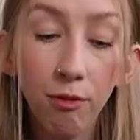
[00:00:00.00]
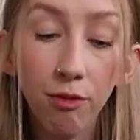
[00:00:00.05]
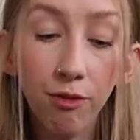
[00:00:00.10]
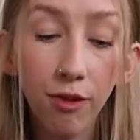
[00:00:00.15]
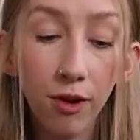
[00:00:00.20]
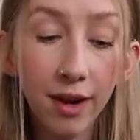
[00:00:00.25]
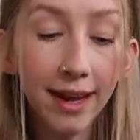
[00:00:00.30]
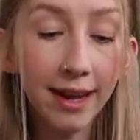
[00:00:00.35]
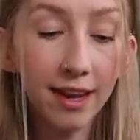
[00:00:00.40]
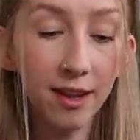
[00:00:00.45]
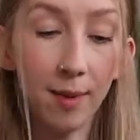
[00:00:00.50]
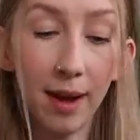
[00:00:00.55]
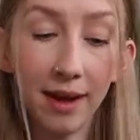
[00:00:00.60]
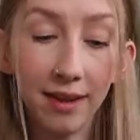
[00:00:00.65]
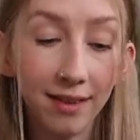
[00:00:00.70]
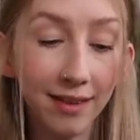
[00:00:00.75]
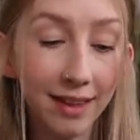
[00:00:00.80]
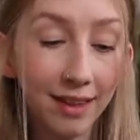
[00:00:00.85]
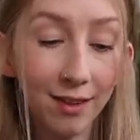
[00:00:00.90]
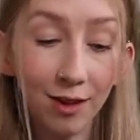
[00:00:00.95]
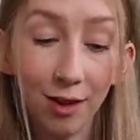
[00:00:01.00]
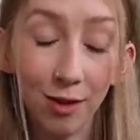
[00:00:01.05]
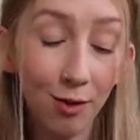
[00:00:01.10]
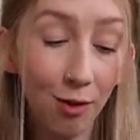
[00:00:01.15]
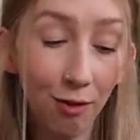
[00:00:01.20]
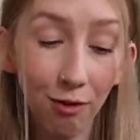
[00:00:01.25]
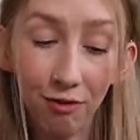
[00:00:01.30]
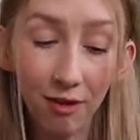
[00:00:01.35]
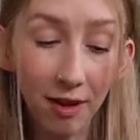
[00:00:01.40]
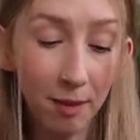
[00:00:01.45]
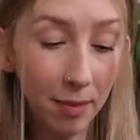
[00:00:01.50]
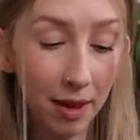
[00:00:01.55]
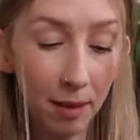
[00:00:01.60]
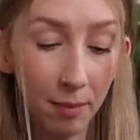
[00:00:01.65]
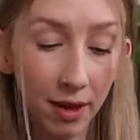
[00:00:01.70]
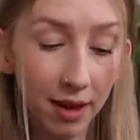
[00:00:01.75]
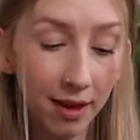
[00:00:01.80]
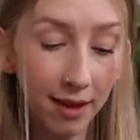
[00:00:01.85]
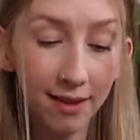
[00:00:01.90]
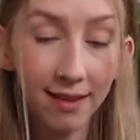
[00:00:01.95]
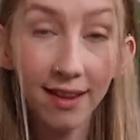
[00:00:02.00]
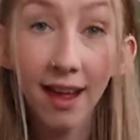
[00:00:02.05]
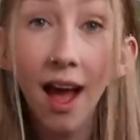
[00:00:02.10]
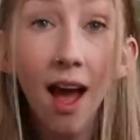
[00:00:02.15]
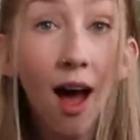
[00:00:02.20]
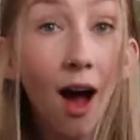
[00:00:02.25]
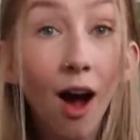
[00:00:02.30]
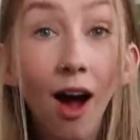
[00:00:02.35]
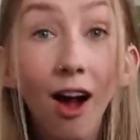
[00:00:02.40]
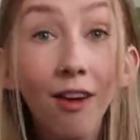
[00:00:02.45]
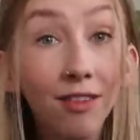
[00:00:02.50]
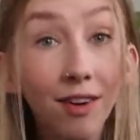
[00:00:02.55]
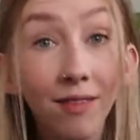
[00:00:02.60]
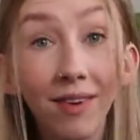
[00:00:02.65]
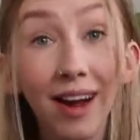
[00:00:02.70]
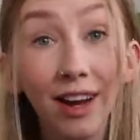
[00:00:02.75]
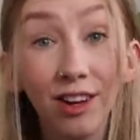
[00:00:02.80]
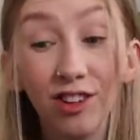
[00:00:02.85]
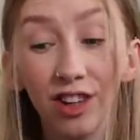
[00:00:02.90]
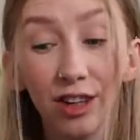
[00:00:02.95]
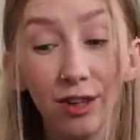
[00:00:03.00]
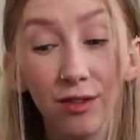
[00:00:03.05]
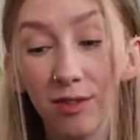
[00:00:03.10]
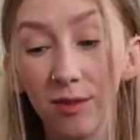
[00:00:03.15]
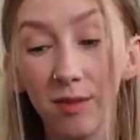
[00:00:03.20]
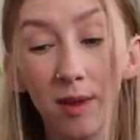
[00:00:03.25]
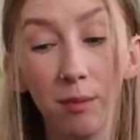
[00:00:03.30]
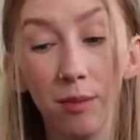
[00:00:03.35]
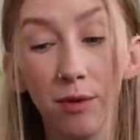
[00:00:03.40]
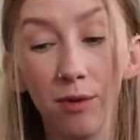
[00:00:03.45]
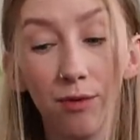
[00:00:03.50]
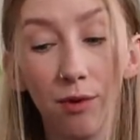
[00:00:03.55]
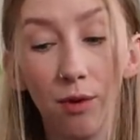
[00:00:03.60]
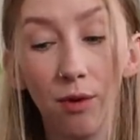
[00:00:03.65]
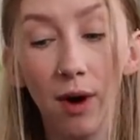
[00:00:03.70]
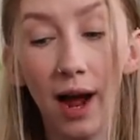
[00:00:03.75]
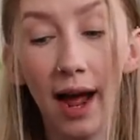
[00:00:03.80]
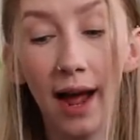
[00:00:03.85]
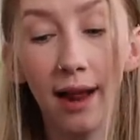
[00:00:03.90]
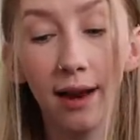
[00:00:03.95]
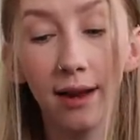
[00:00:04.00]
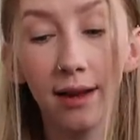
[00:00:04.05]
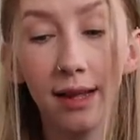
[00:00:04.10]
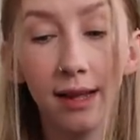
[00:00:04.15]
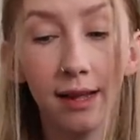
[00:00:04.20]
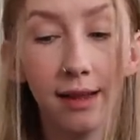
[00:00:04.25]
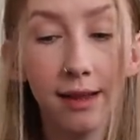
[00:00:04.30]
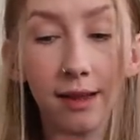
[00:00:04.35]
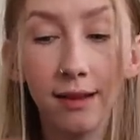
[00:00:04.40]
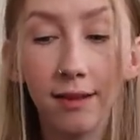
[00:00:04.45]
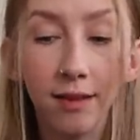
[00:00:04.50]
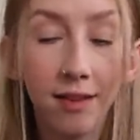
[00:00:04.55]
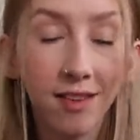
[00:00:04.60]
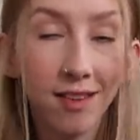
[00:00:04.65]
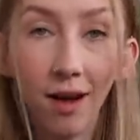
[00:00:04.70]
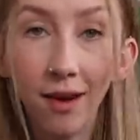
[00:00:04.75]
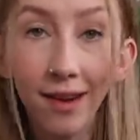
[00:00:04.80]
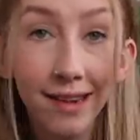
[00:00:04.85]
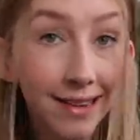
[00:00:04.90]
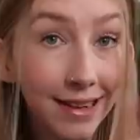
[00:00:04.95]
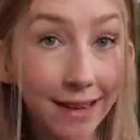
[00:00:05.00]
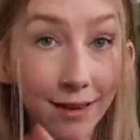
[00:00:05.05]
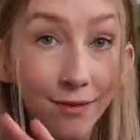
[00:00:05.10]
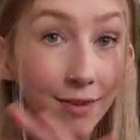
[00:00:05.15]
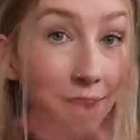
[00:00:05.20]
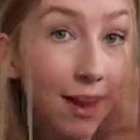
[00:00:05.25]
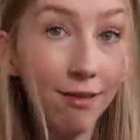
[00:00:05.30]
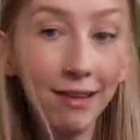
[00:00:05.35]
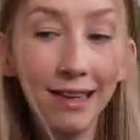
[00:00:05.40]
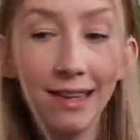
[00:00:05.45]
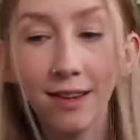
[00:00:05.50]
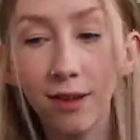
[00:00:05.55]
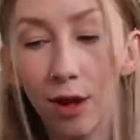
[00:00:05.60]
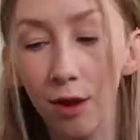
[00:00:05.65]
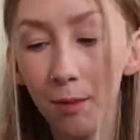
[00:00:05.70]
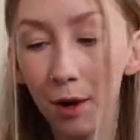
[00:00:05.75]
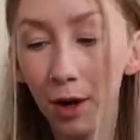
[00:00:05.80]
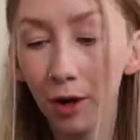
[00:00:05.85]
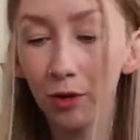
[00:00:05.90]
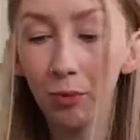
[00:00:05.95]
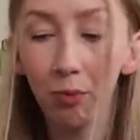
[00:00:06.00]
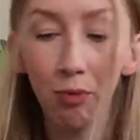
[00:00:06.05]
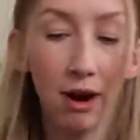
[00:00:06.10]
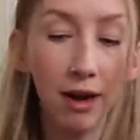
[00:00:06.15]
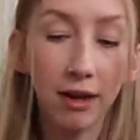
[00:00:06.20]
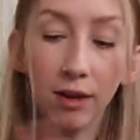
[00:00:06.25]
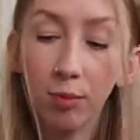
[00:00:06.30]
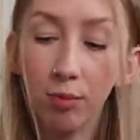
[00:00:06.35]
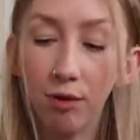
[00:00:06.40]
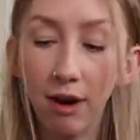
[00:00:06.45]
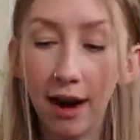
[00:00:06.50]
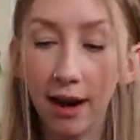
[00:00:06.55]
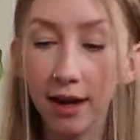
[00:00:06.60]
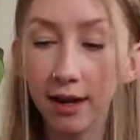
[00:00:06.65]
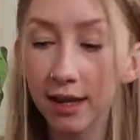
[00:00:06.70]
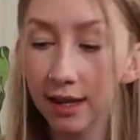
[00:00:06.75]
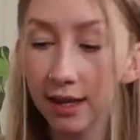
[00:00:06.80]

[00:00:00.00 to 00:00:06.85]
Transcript: fully expecting these to not fit me because I've never had jeans from them before and it, sizing varies so much brand to brand.